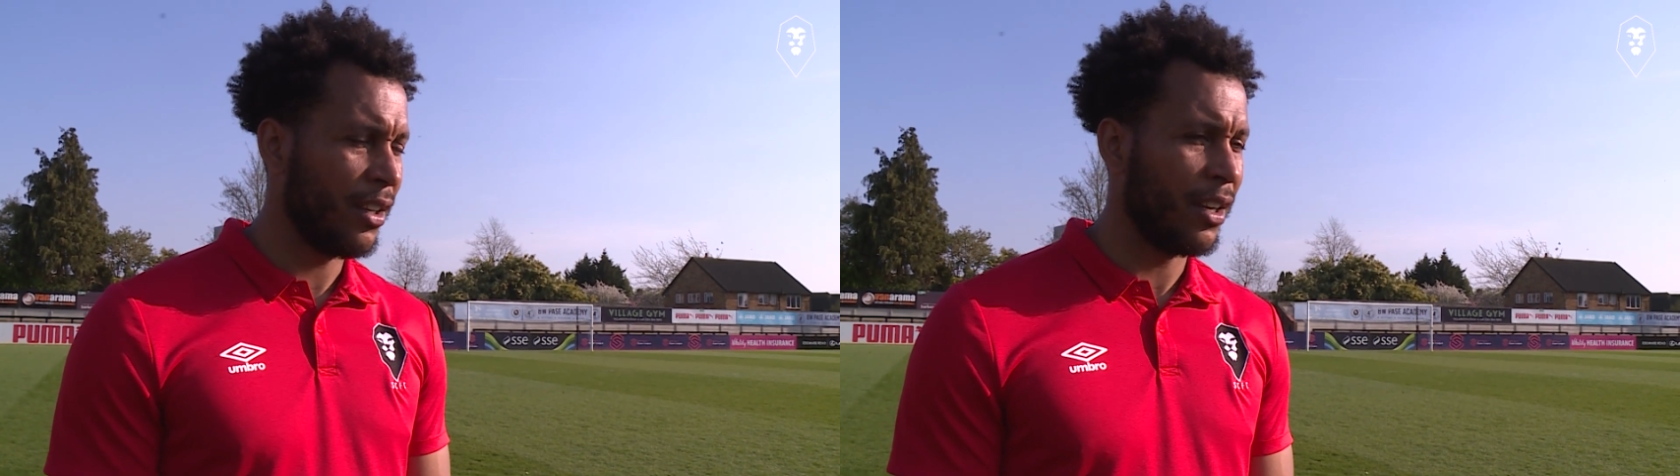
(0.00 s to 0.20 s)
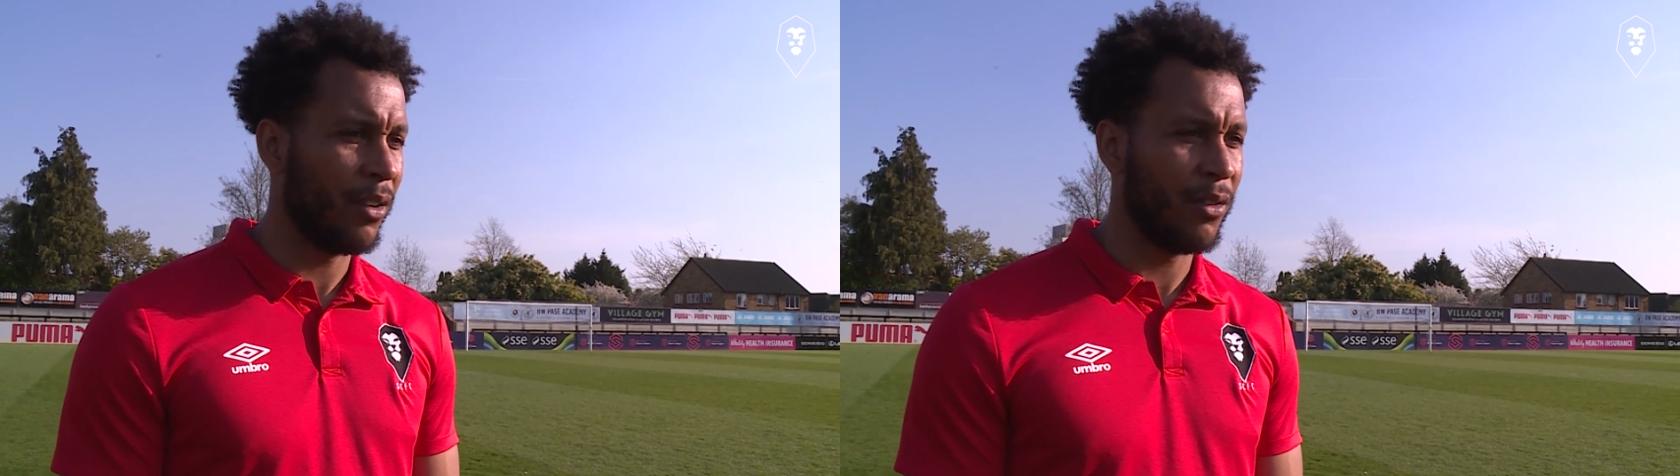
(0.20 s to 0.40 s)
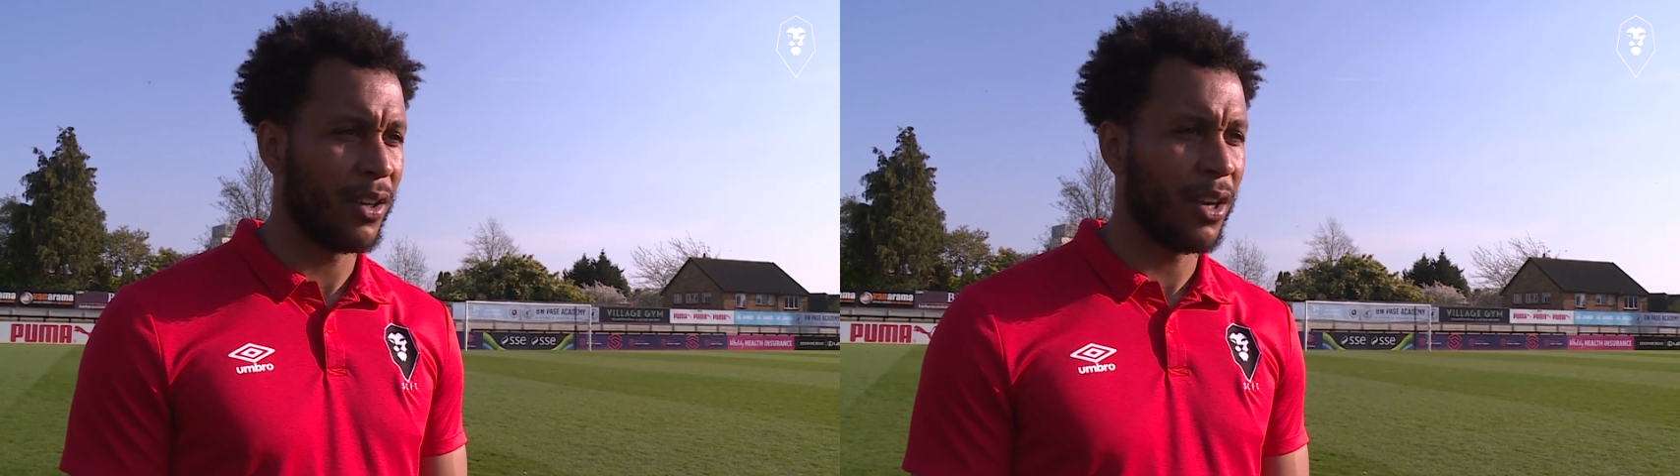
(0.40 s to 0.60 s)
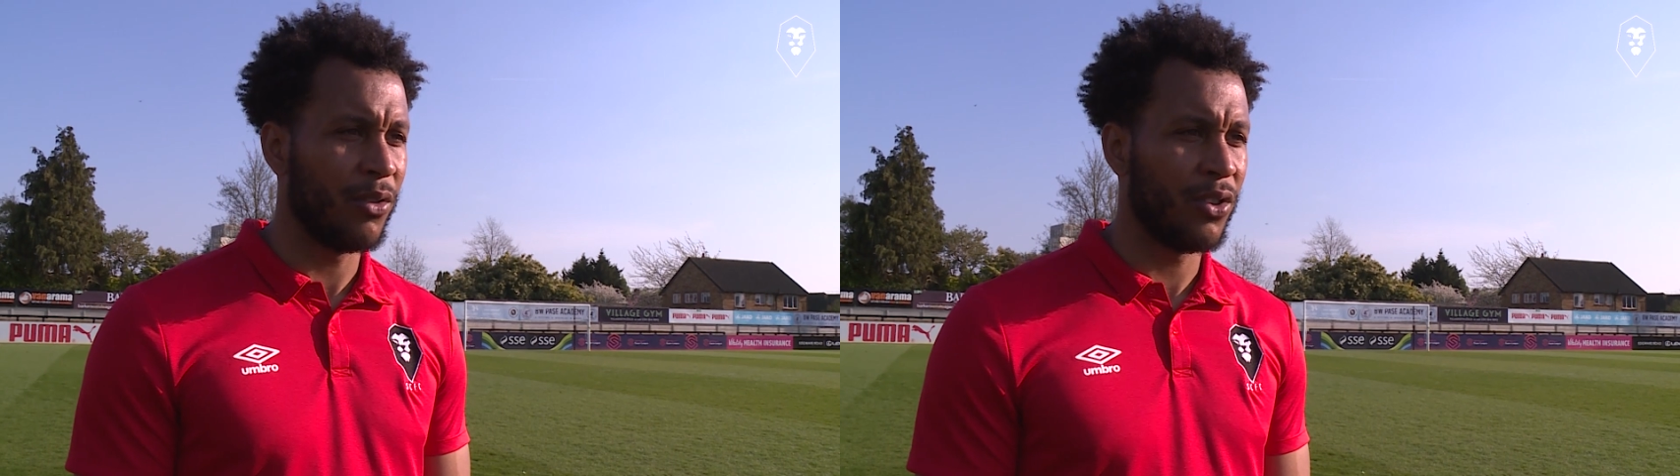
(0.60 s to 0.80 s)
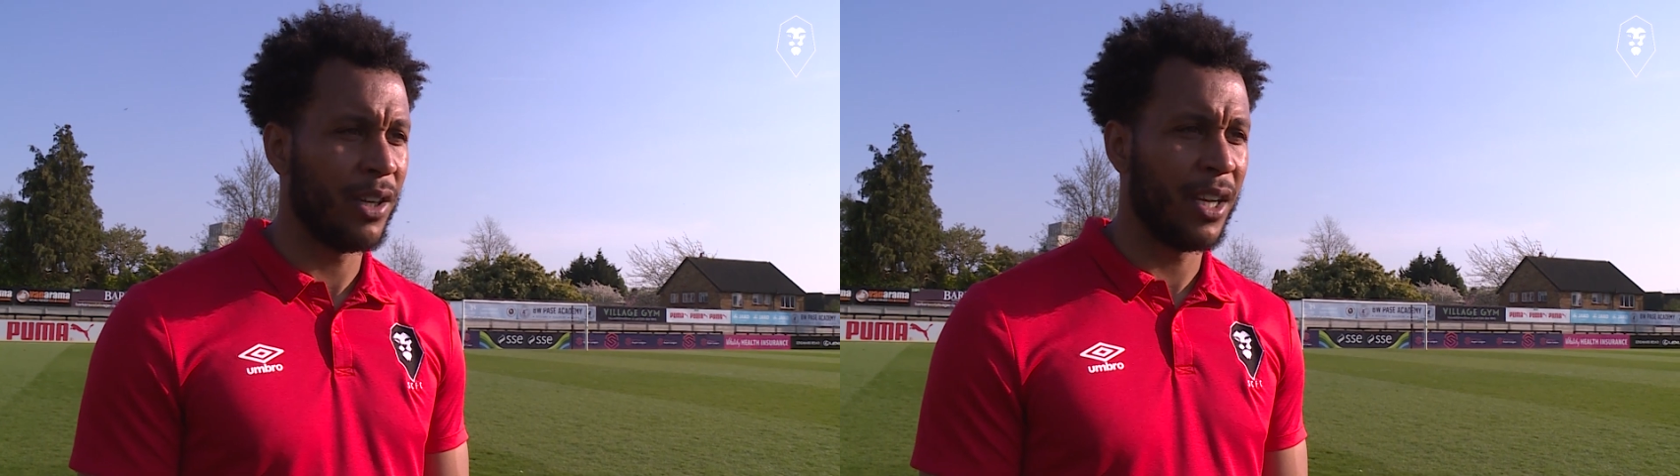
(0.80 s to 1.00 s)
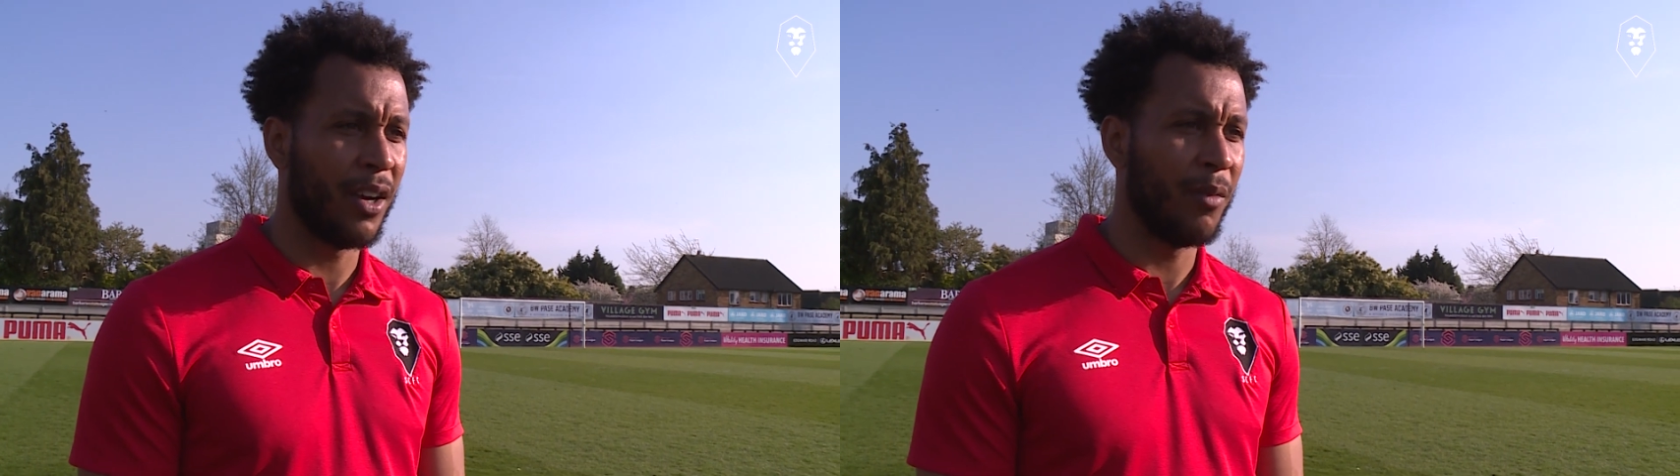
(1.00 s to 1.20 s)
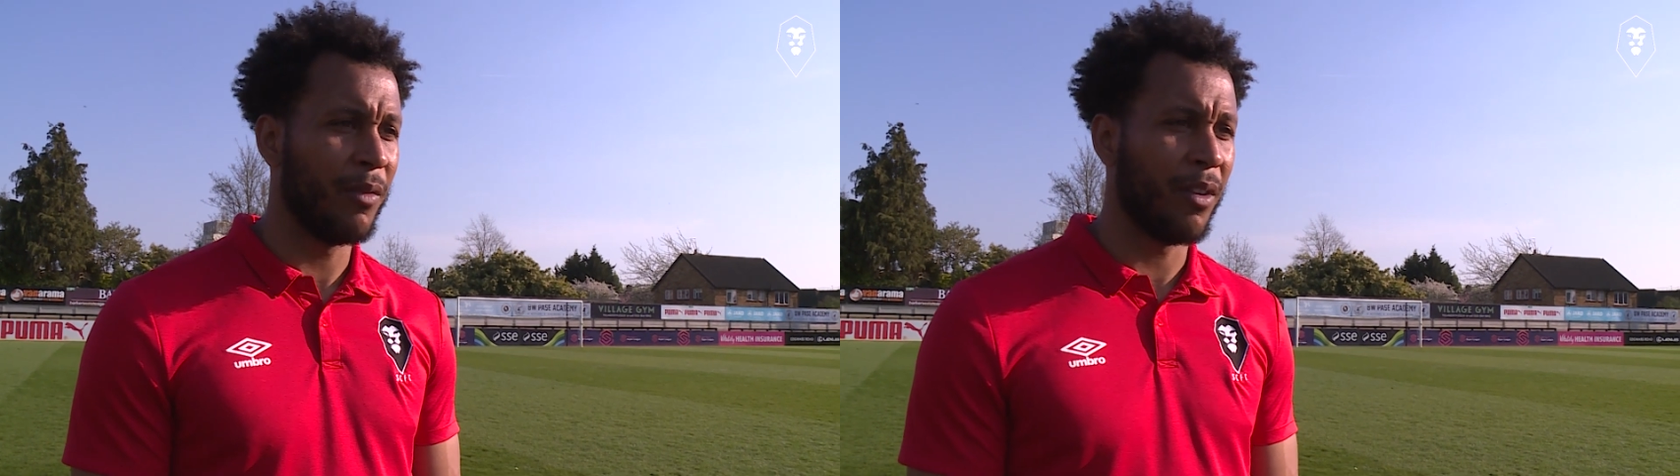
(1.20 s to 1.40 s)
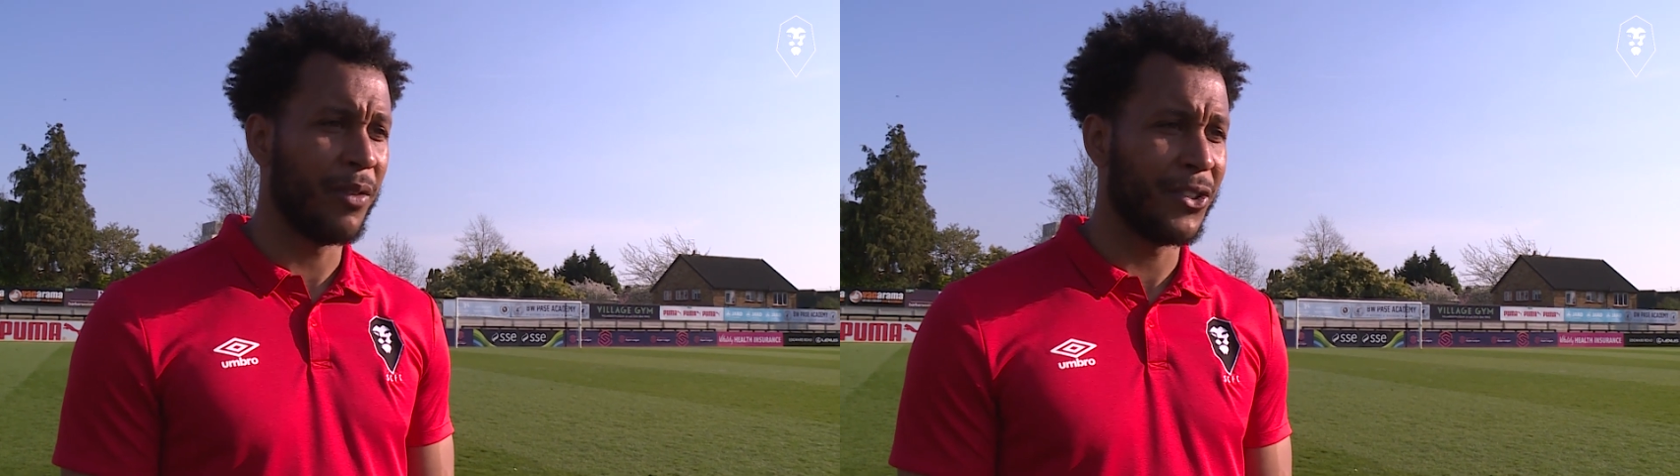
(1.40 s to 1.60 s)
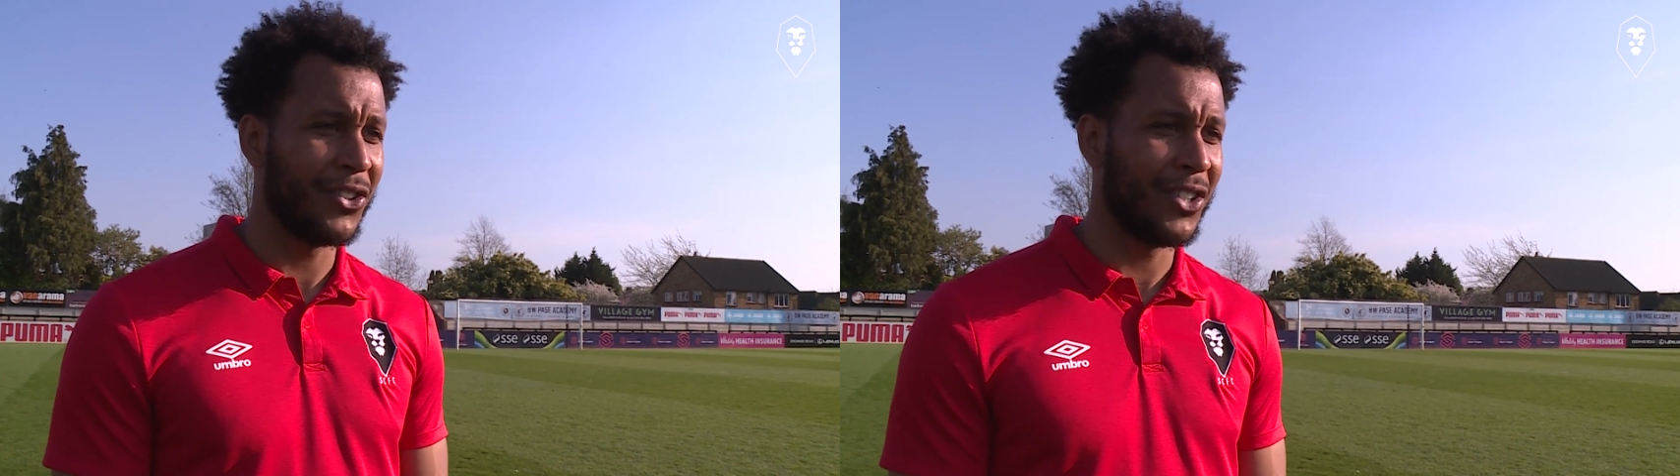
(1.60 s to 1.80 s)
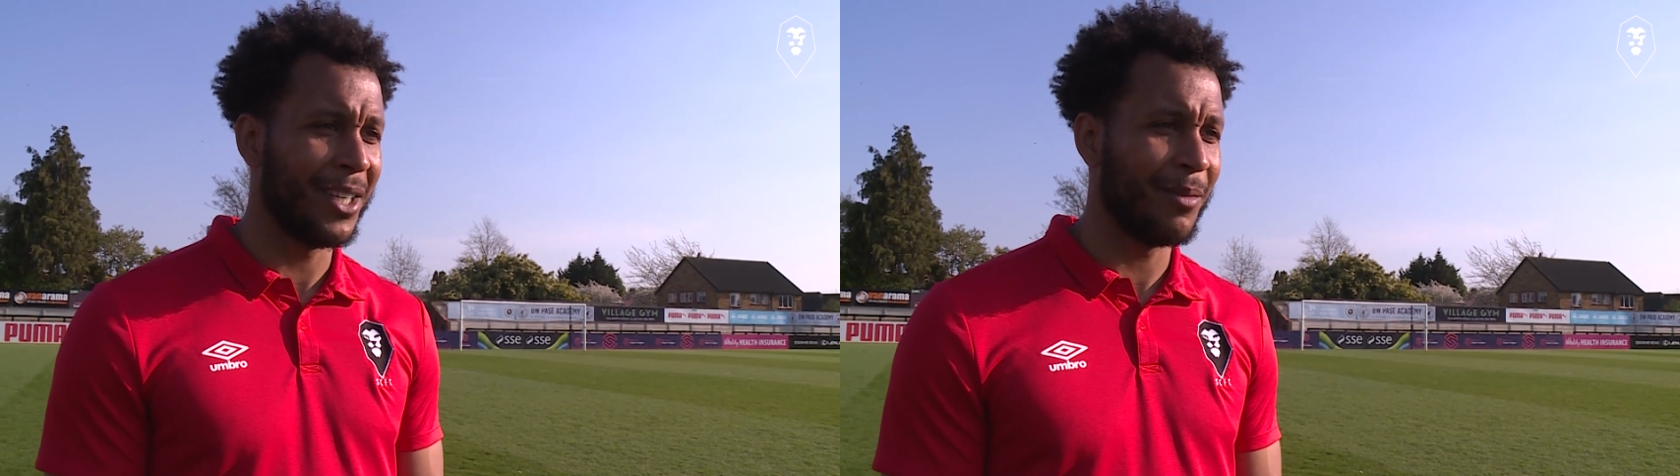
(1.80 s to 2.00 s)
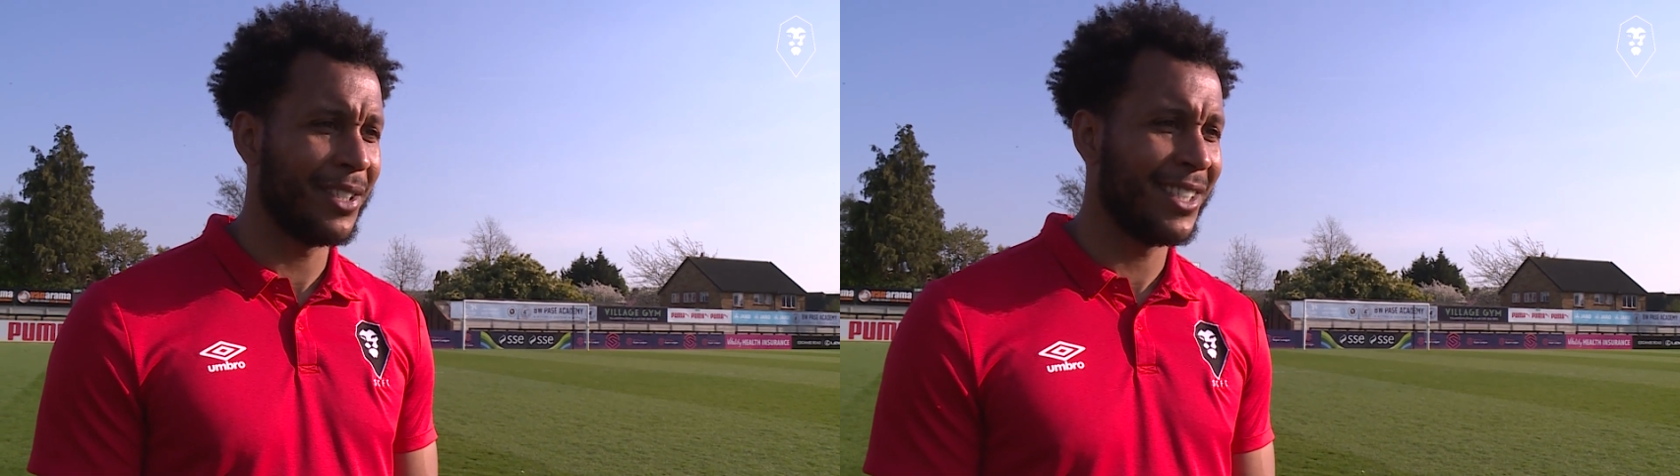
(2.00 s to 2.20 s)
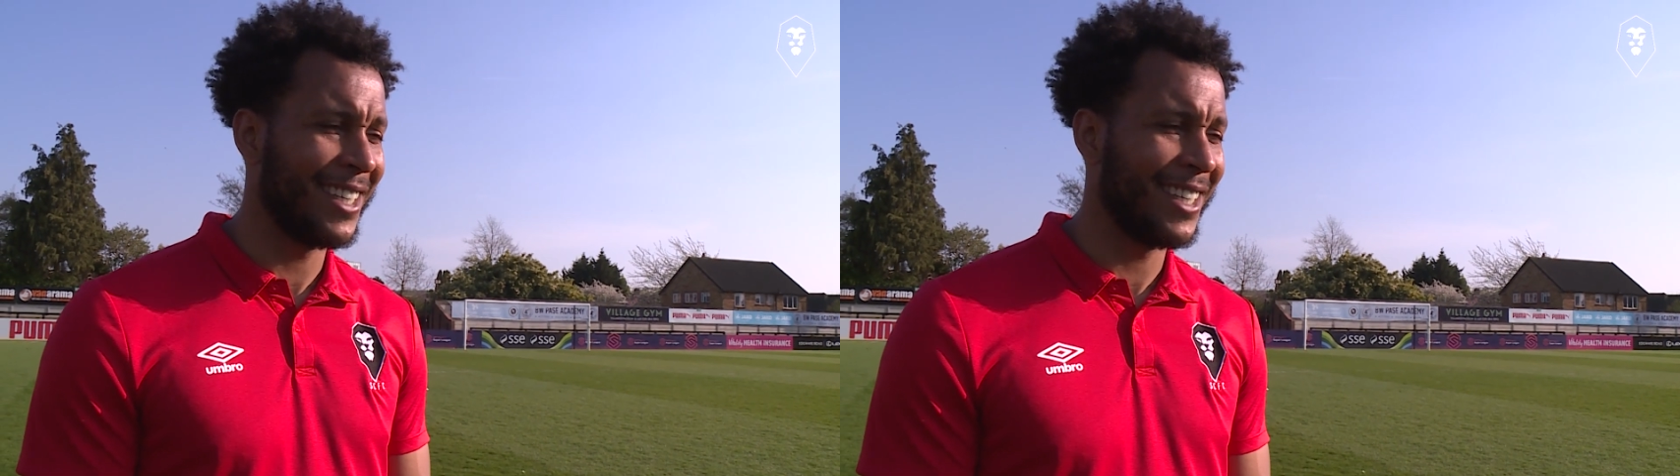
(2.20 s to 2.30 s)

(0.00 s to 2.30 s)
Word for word: you know, the coast journey home with our fish and chips,